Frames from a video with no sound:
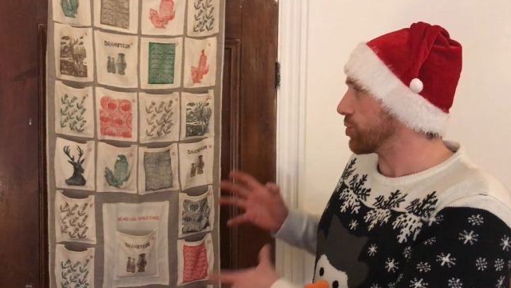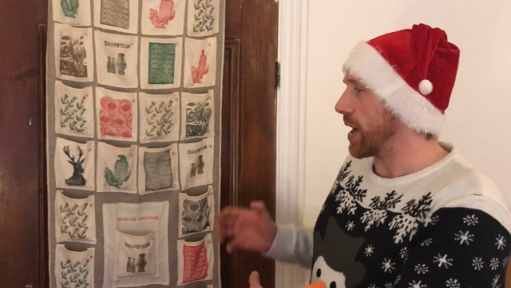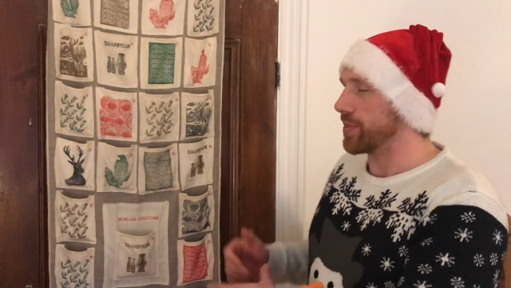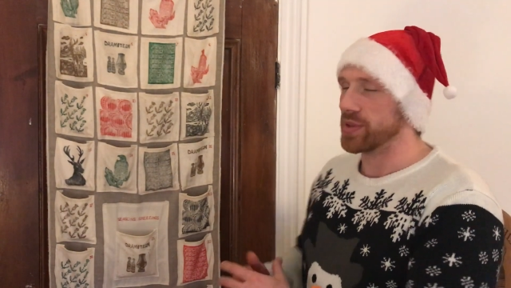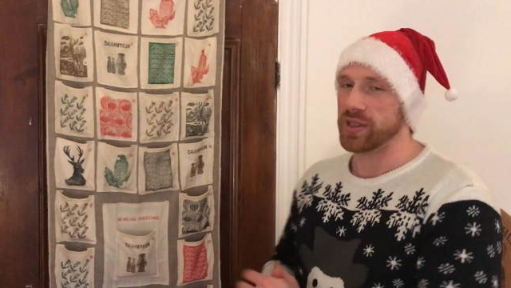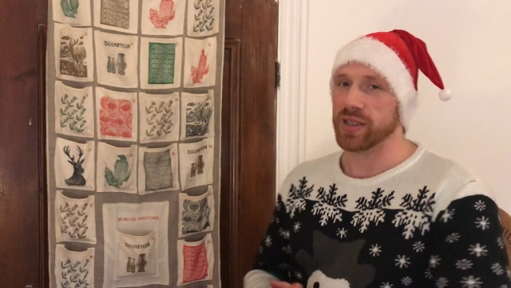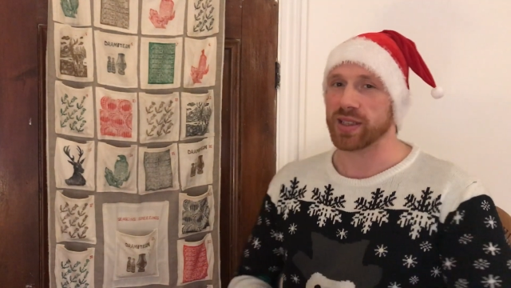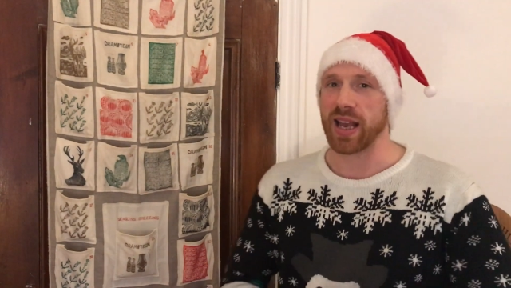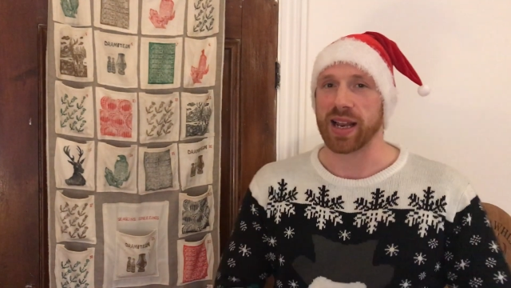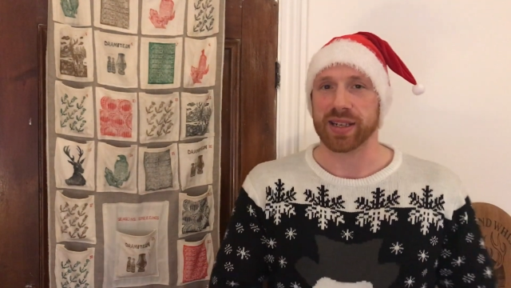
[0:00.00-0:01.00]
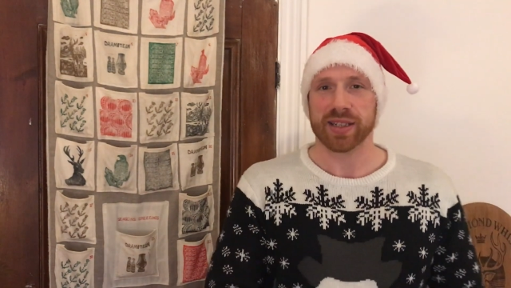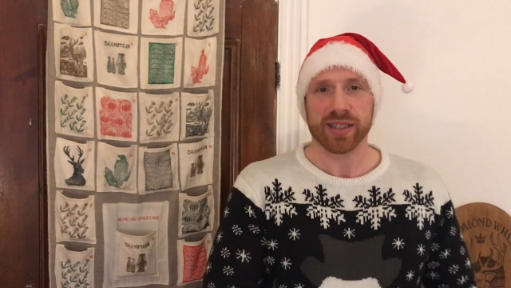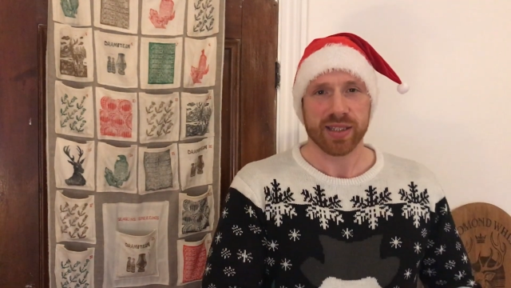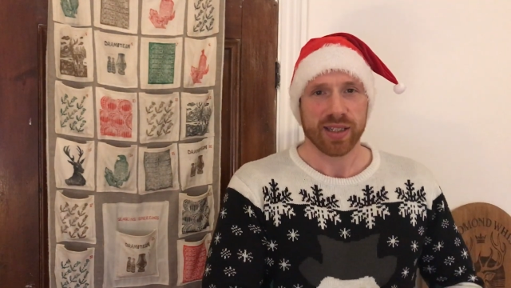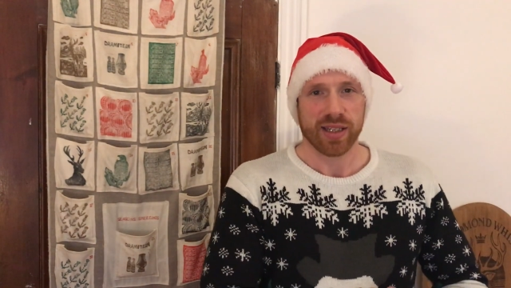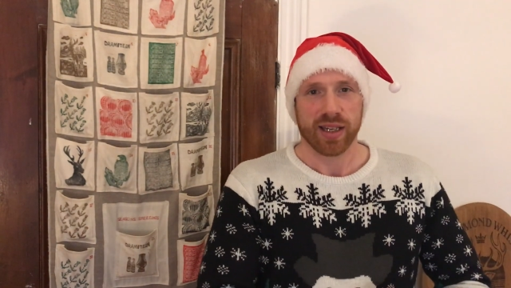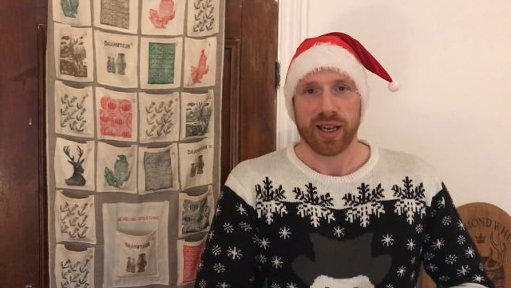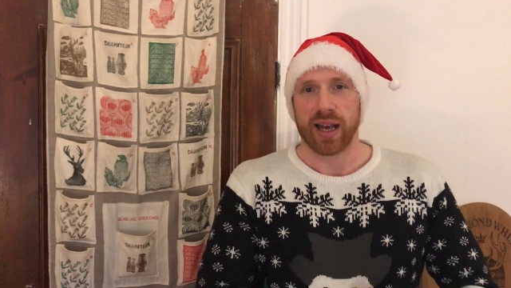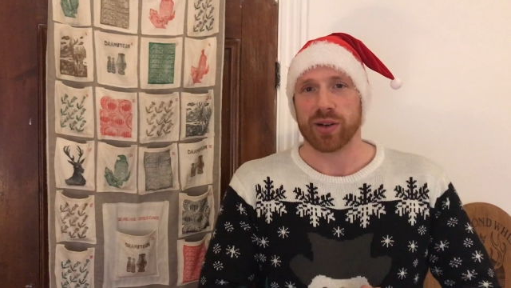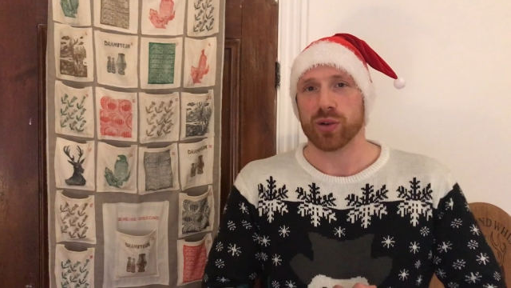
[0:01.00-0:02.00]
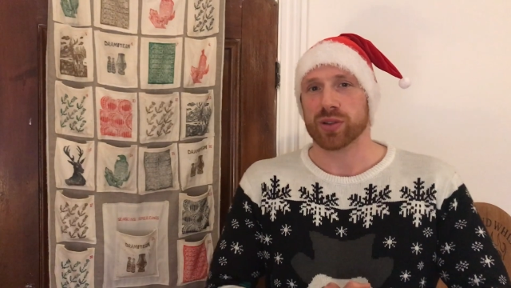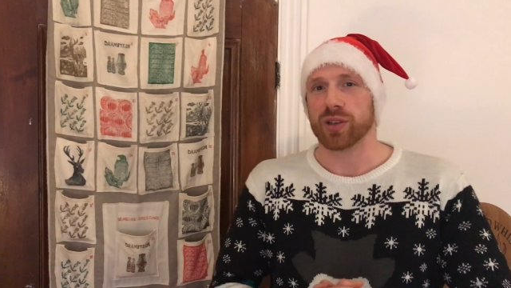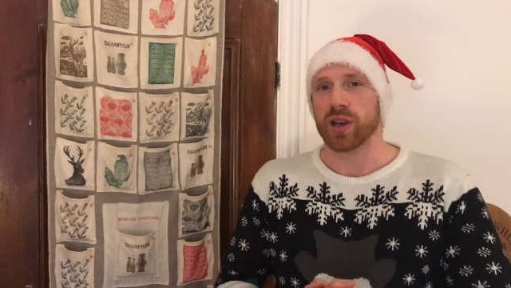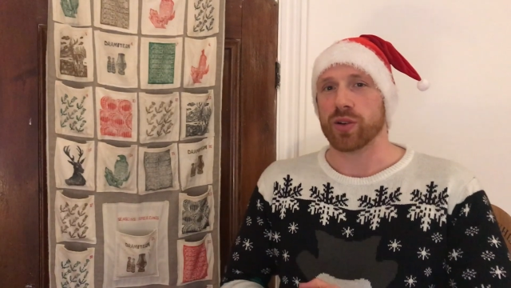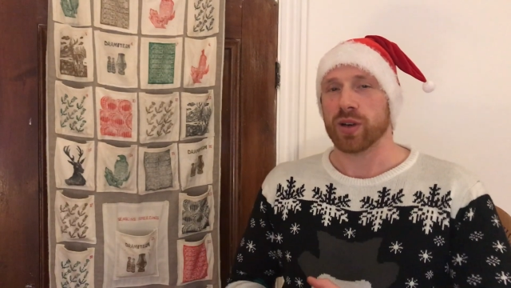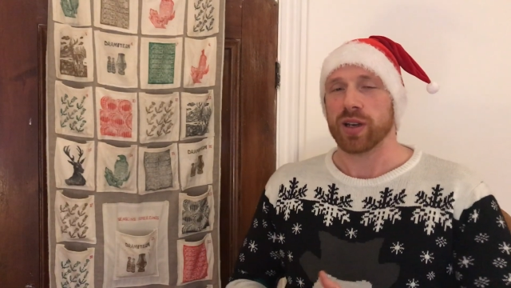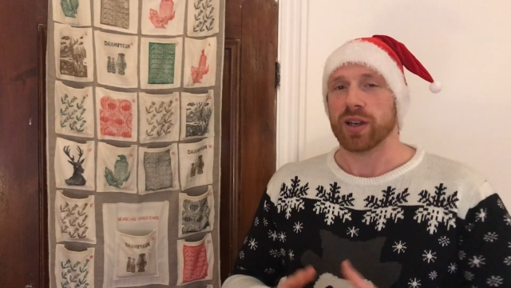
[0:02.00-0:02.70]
drams in this calendar and also